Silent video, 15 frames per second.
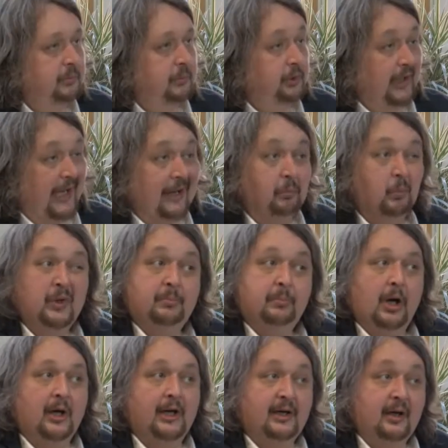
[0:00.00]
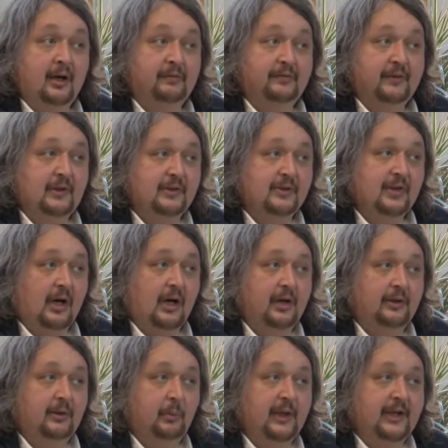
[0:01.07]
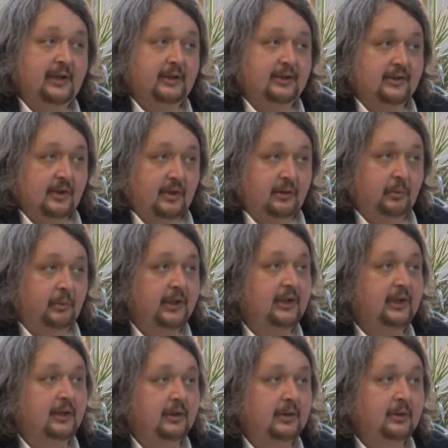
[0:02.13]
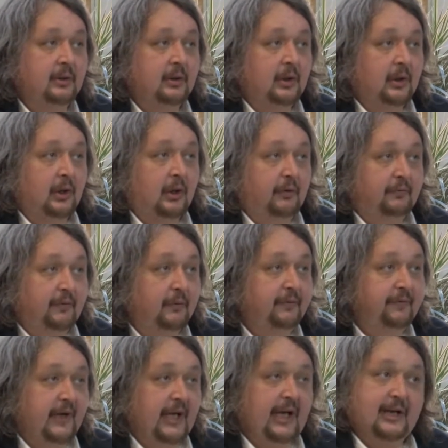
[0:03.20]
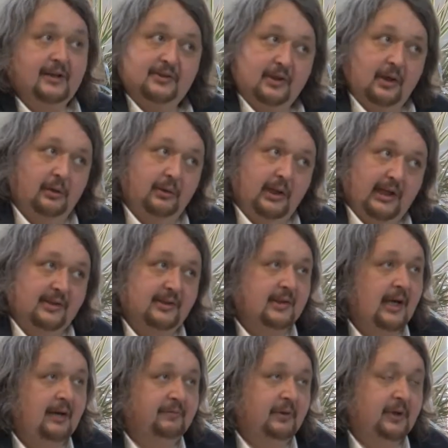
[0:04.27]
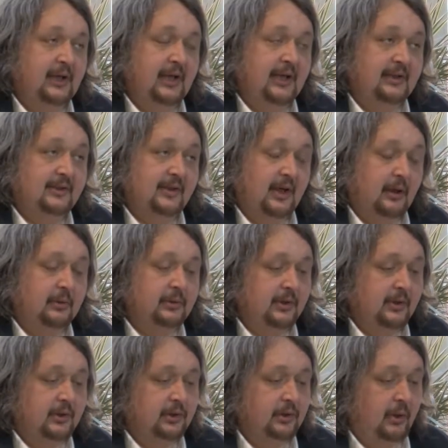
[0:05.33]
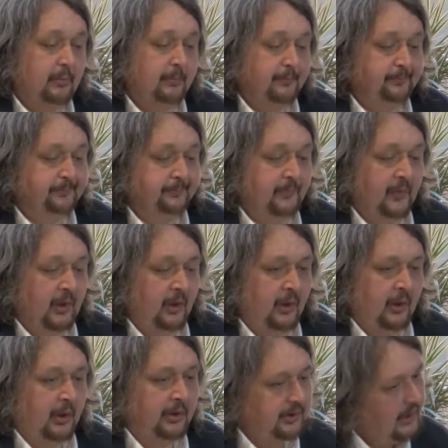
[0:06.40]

can we buy enough at the start of the week so that we can fulfill it, so there's never a need to go to the shop. So